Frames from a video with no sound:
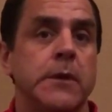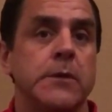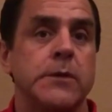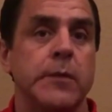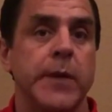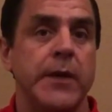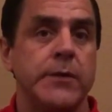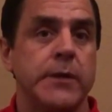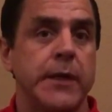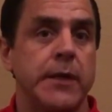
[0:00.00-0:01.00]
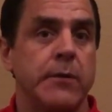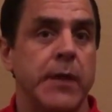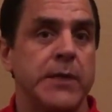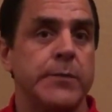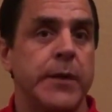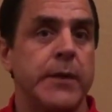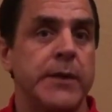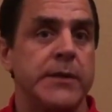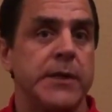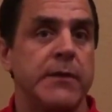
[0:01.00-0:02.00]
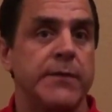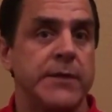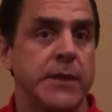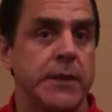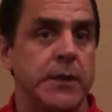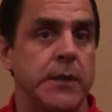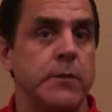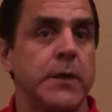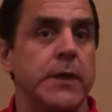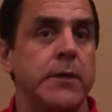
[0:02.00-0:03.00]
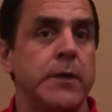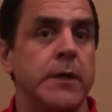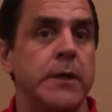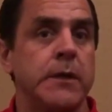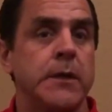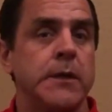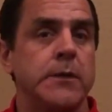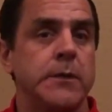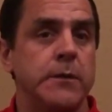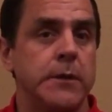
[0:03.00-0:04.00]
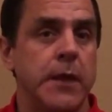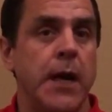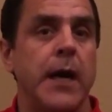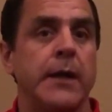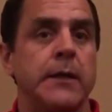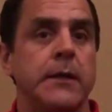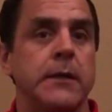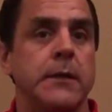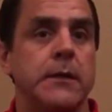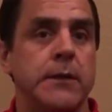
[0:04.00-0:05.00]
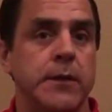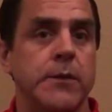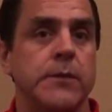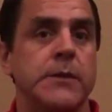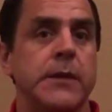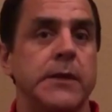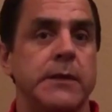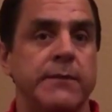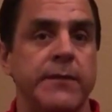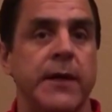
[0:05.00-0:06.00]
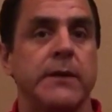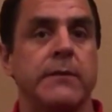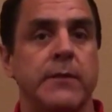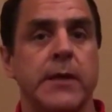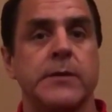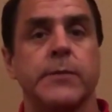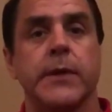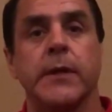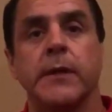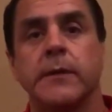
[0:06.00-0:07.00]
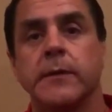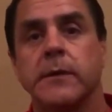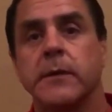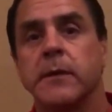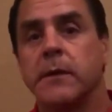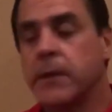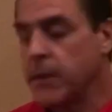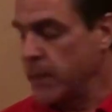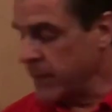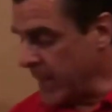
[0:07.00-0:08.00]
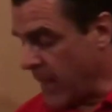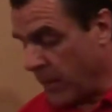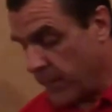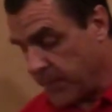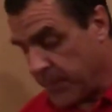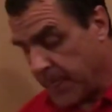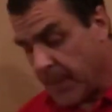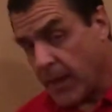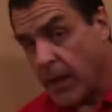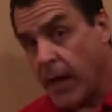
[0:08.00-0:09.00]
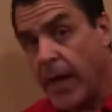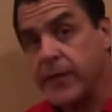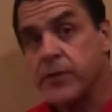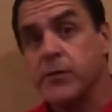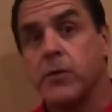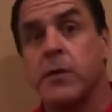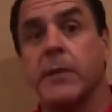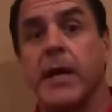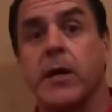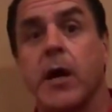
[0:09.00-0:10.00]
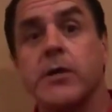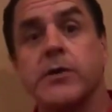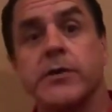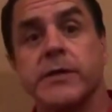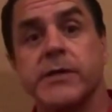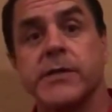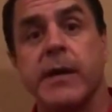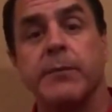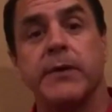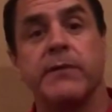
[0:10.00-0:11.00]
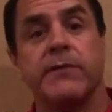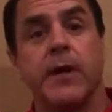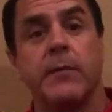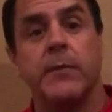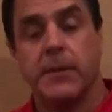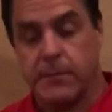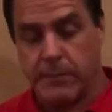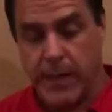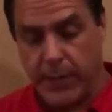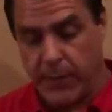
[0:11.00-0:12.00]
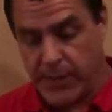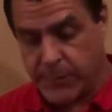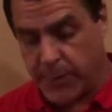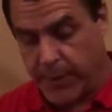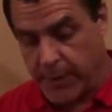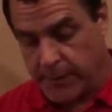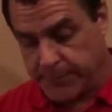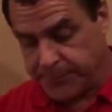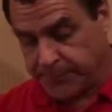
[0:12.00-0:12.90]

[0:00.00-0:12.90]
So make sure that your respirator itself is in good working order. Do not use a defective respirator. Now, I store my cartridges separate from my respirator.